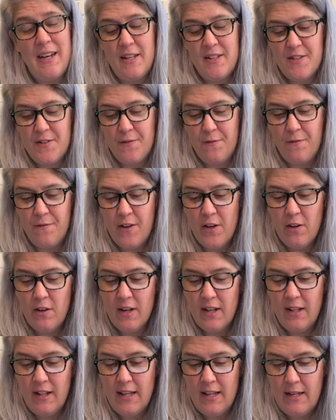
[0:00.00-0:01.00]

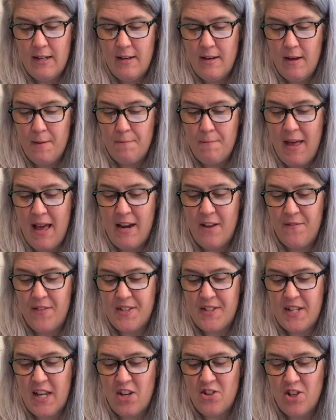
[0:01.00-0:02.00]
virulent
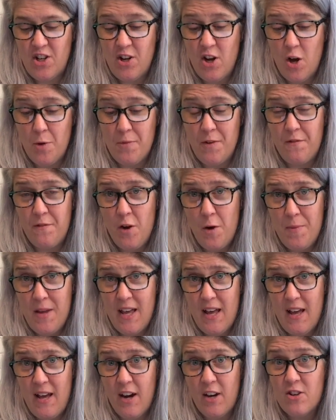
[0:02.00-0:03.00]
manifestation
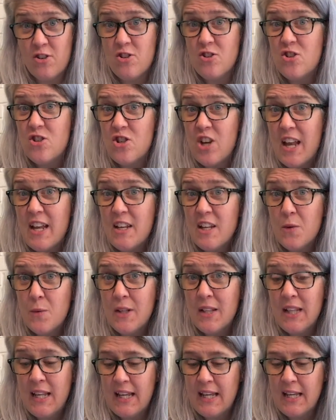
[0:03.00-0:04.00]
homophobia are
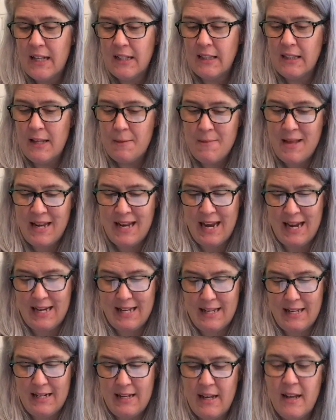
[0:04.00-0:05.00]
genuinely
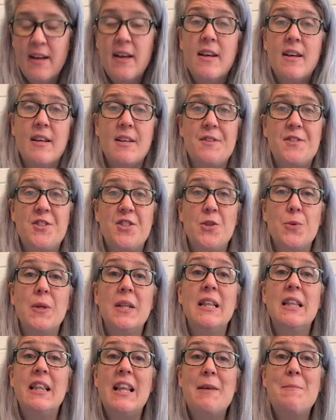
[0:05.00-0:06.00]
eliminated is to
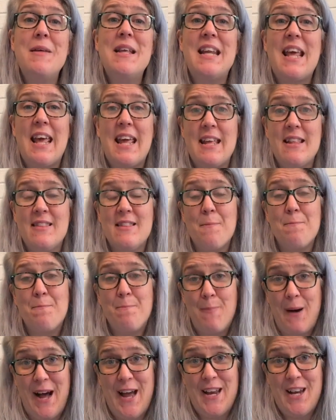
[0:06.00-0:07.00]
eliminate the
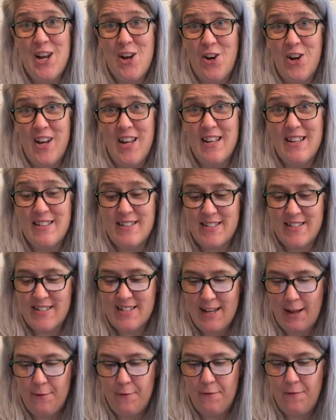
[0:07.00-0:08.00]
binary
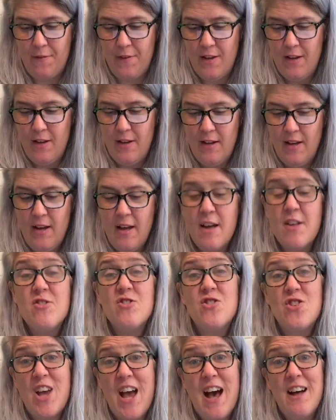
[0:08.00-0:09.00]
itself.
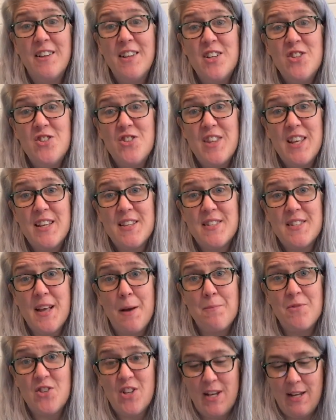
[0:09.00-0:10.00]
Challenge the
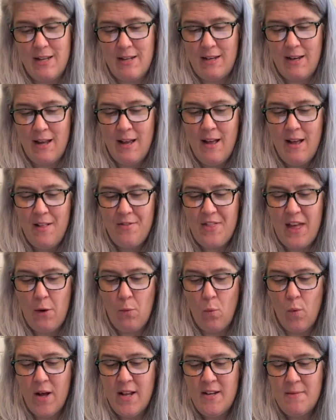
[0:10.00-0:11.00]
assumption that
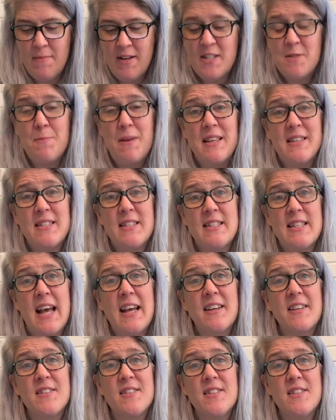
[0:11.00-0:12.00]
one must be
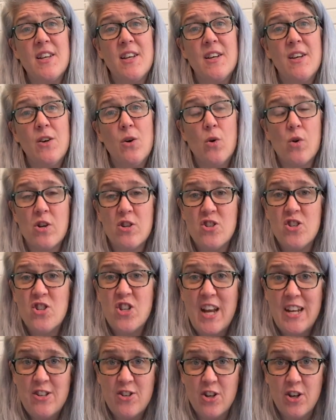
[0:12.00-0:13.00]
sexed or
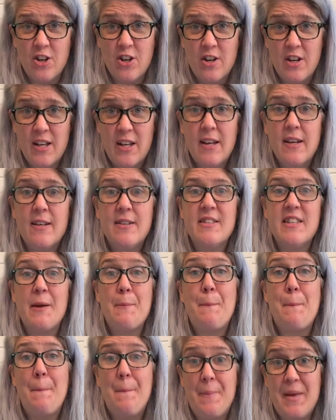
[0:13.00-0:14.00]
gendered to
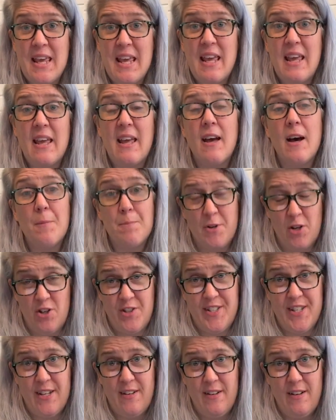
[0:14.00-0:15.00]
be a
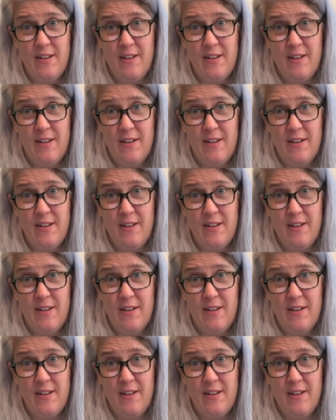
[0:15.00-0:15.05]
person.